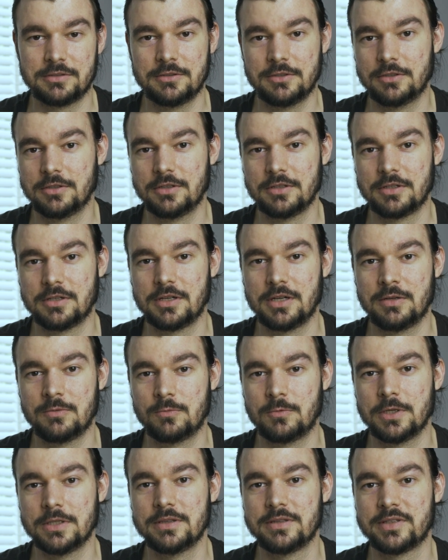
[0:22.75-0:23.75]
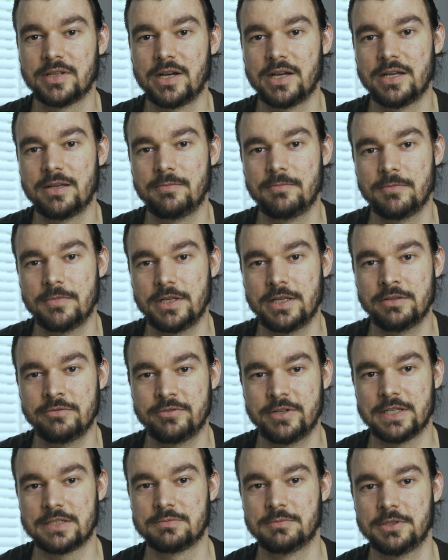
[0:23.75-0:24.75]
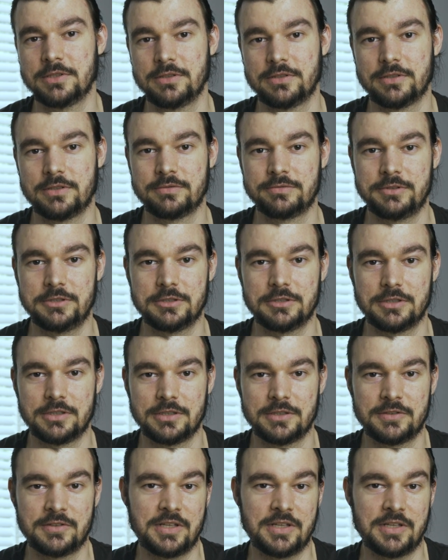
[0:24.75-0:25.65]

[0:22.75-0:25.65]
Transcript: or a one-time investment of your